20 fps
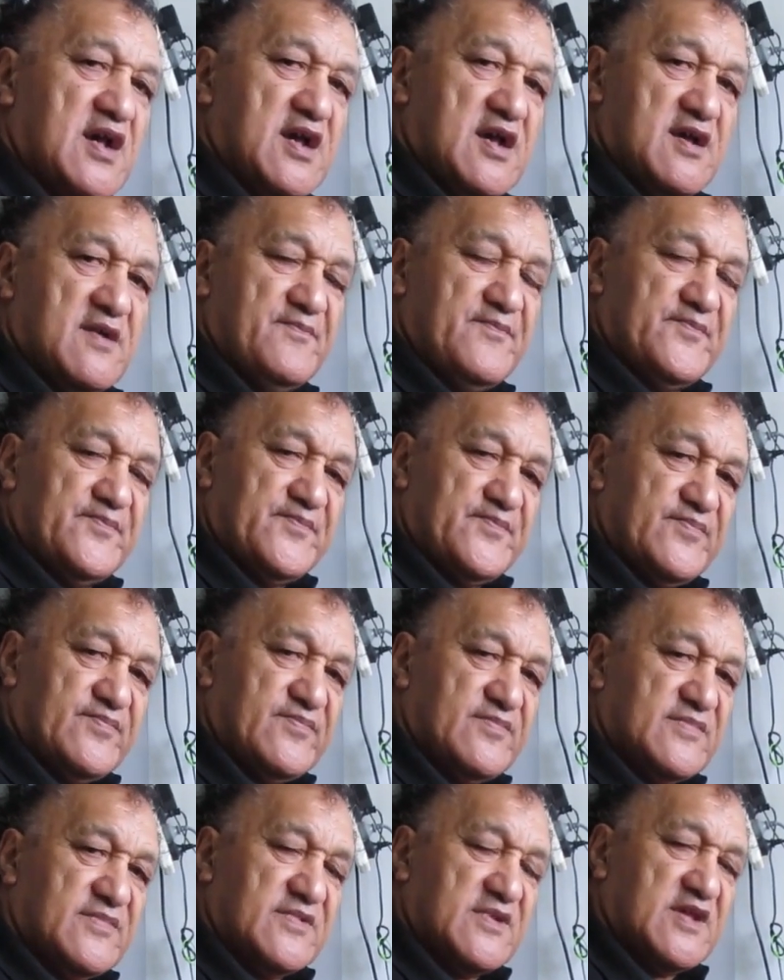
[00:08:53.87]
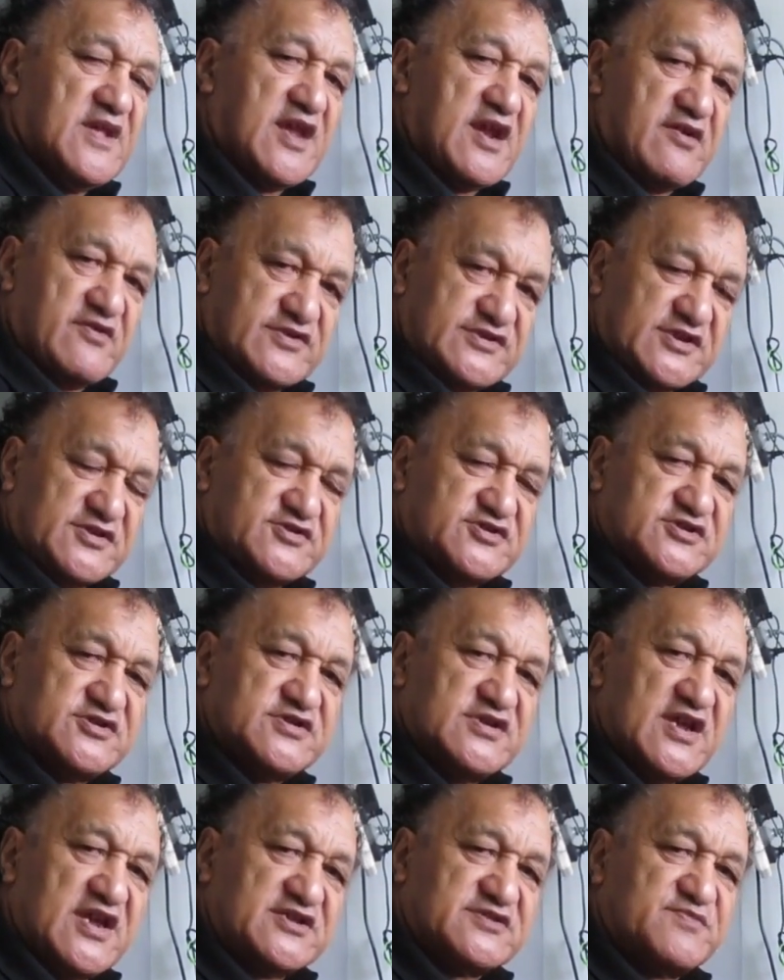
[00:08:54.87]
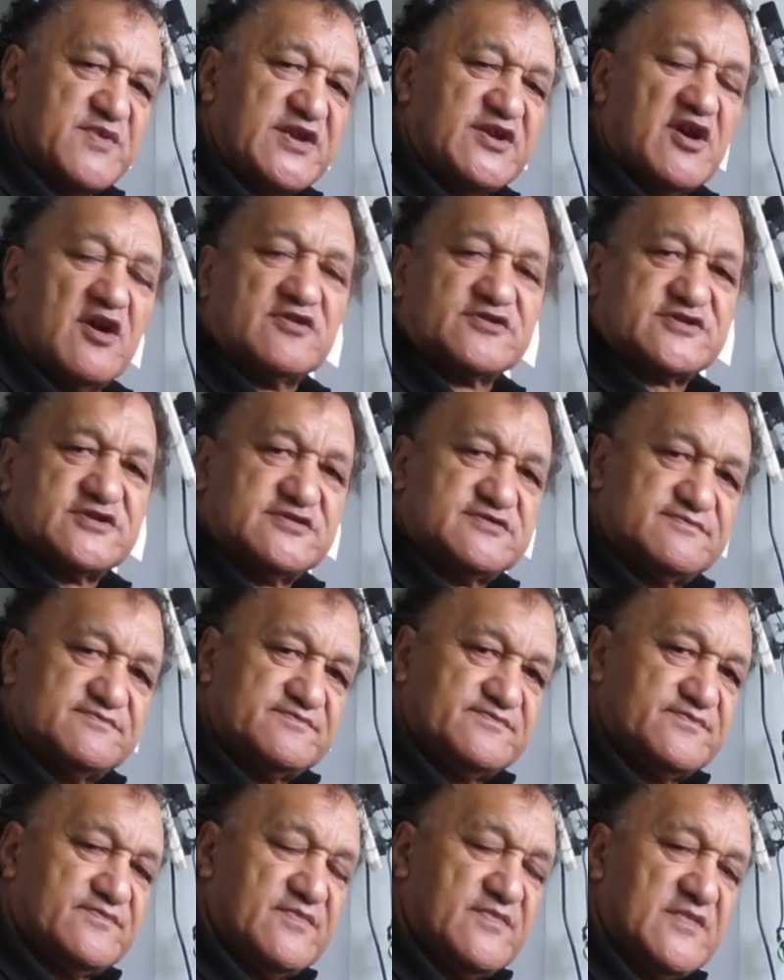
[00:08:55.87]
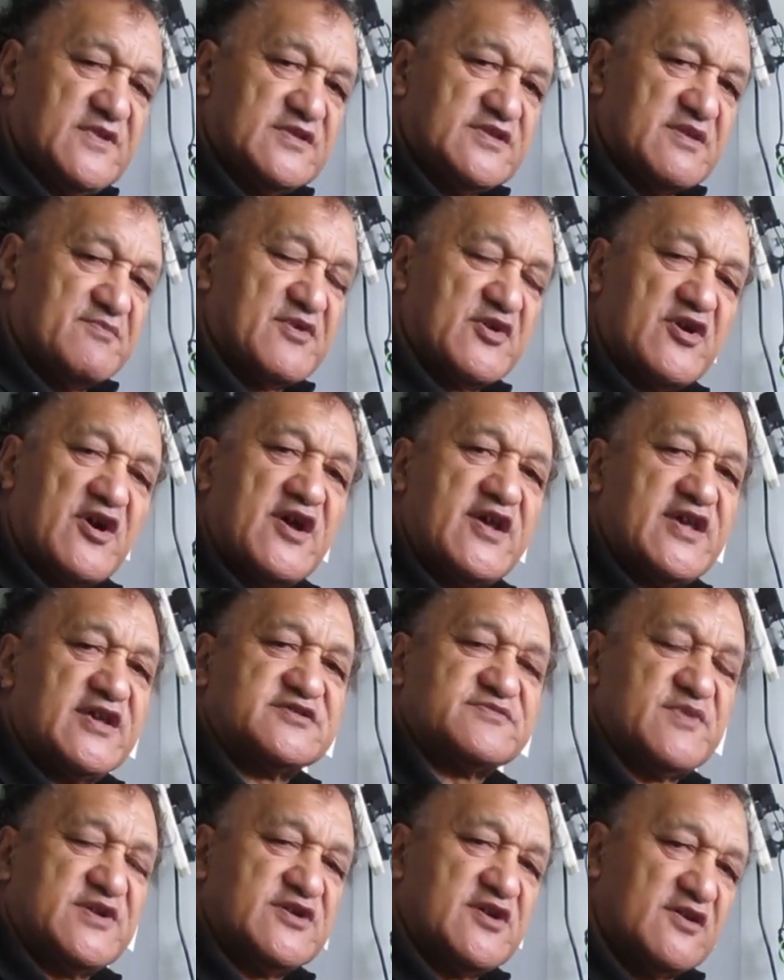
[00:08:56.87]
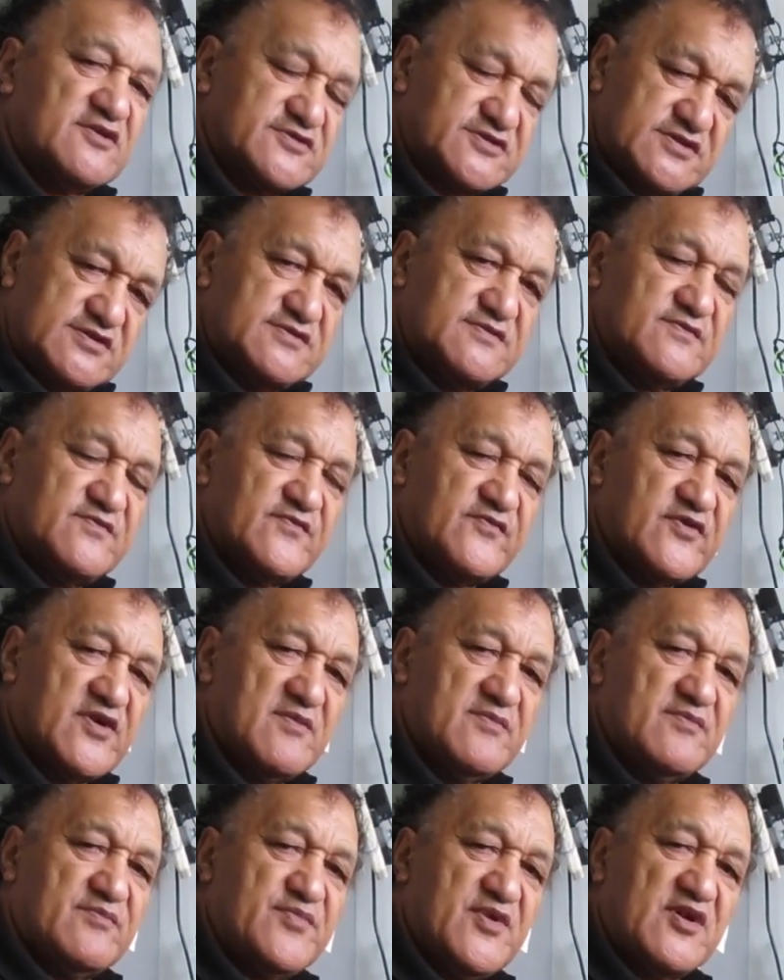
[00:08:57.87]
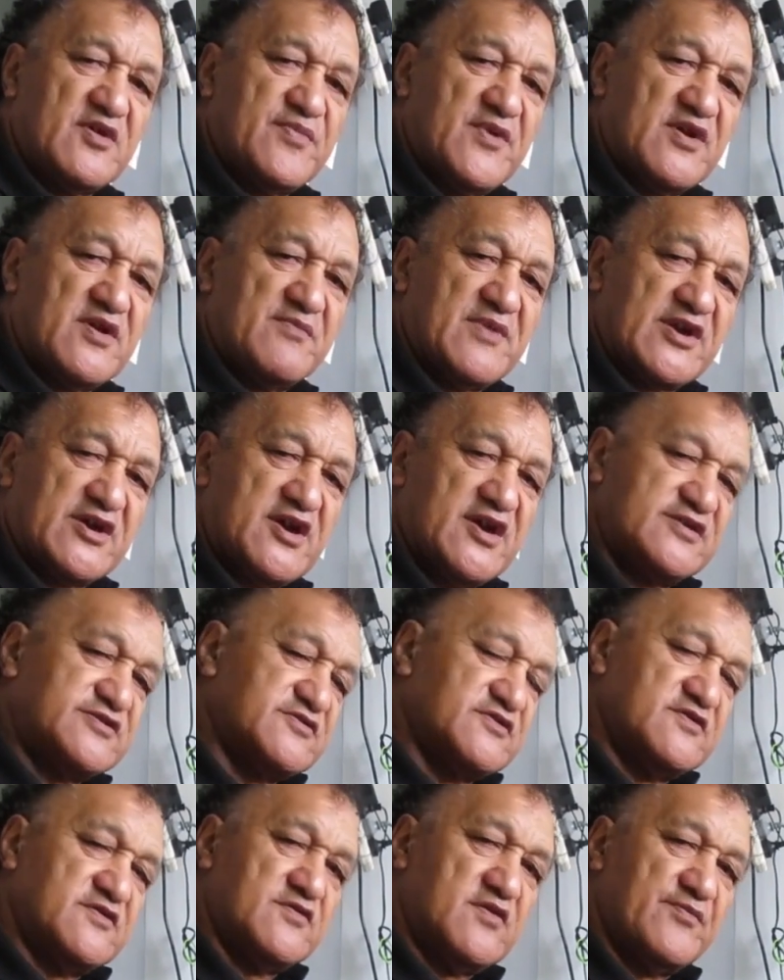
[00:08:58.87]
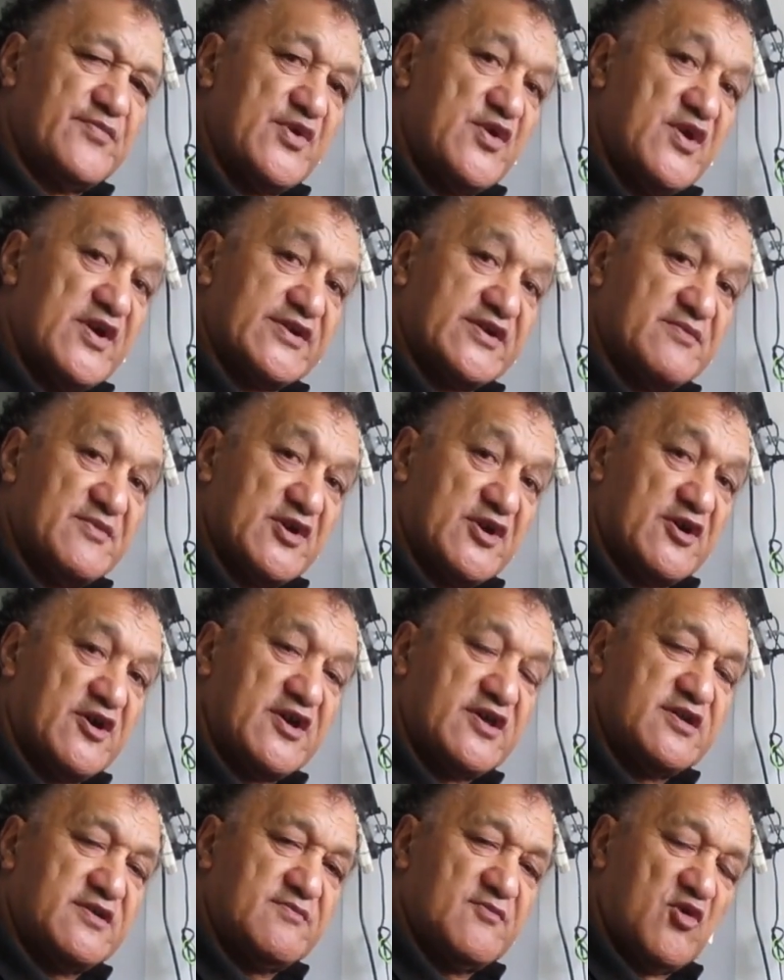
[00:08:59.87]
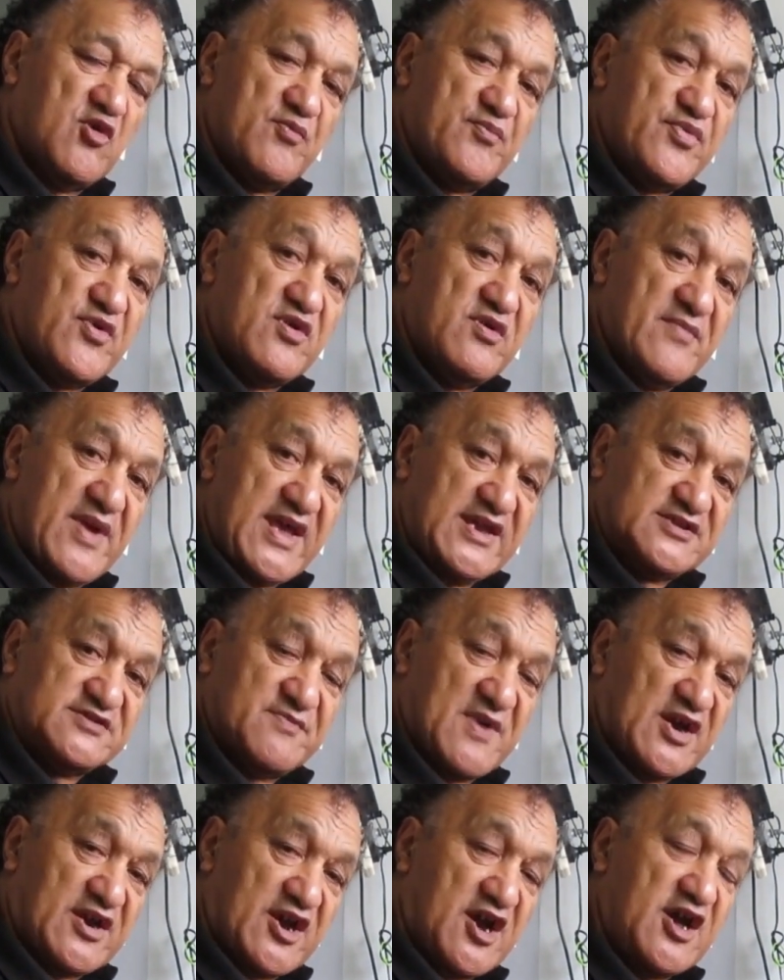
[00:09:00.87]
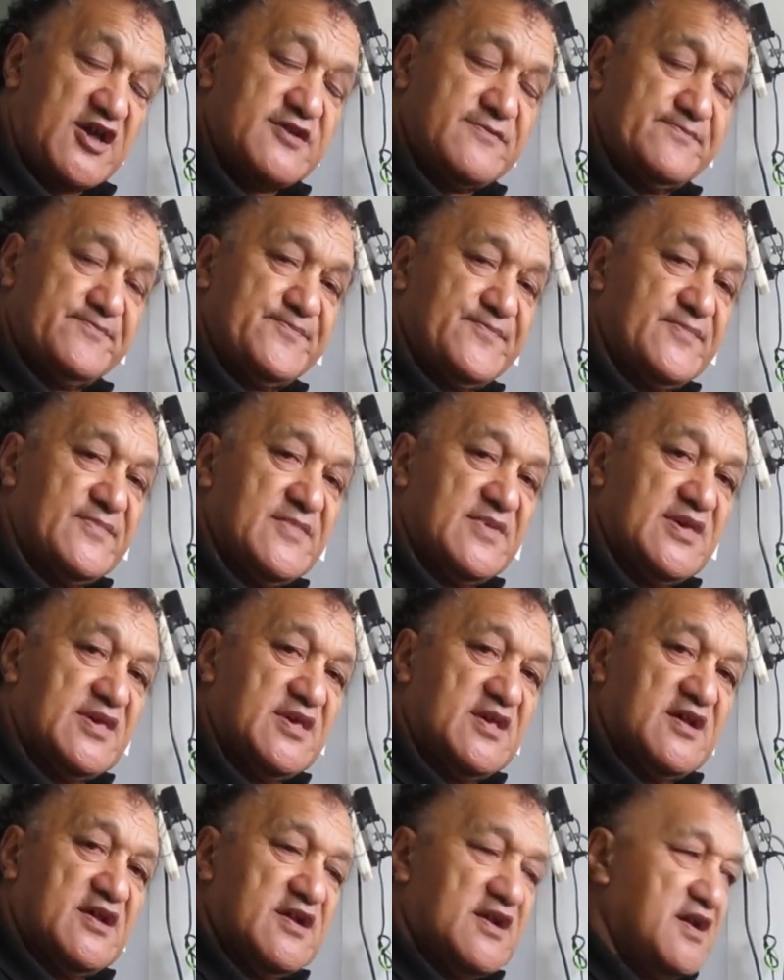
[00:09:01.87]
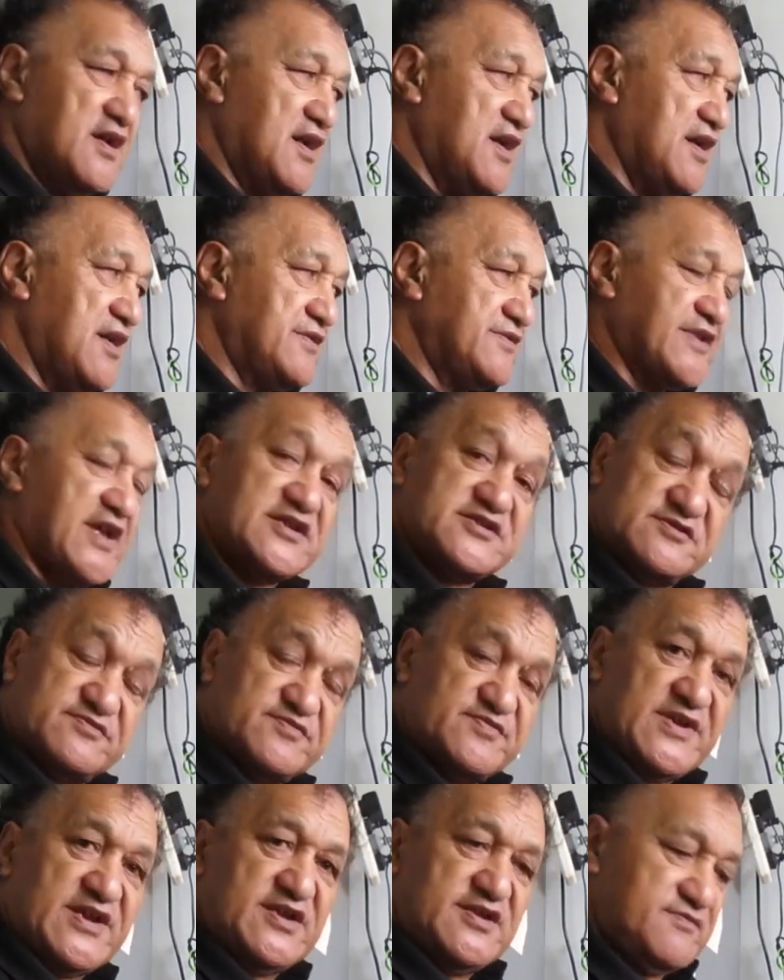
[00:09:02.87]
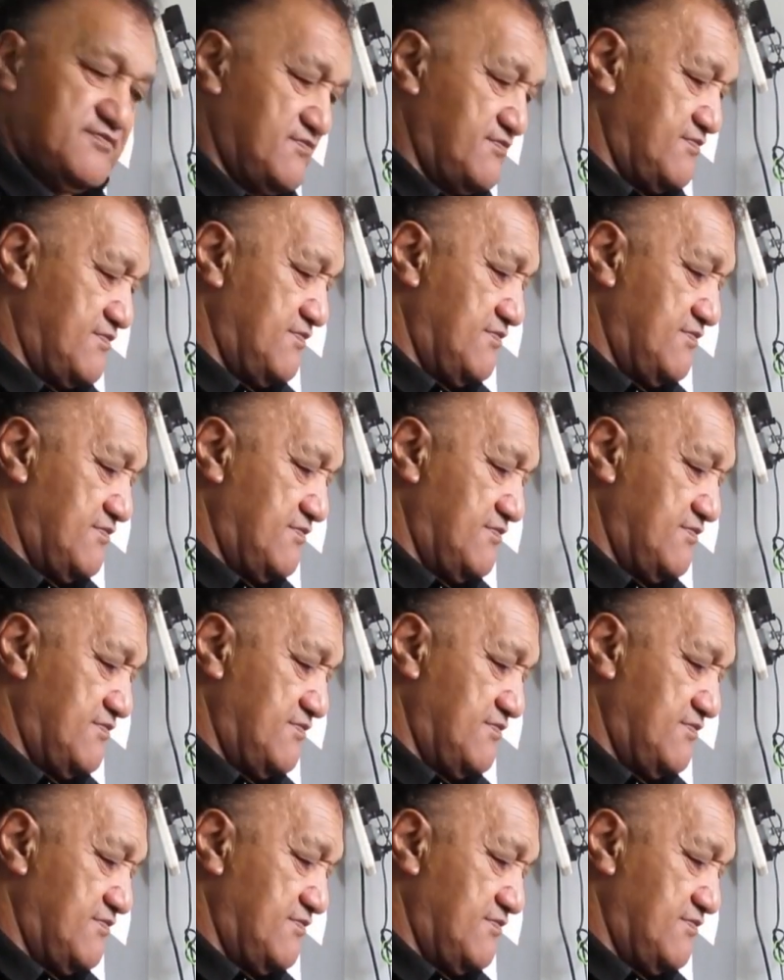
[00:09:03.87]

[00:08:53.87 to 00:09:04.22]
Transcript: heritage has been altered. The marae has been altered from Pungapunga marae to Pohara marae, or poor man's marae. And that's been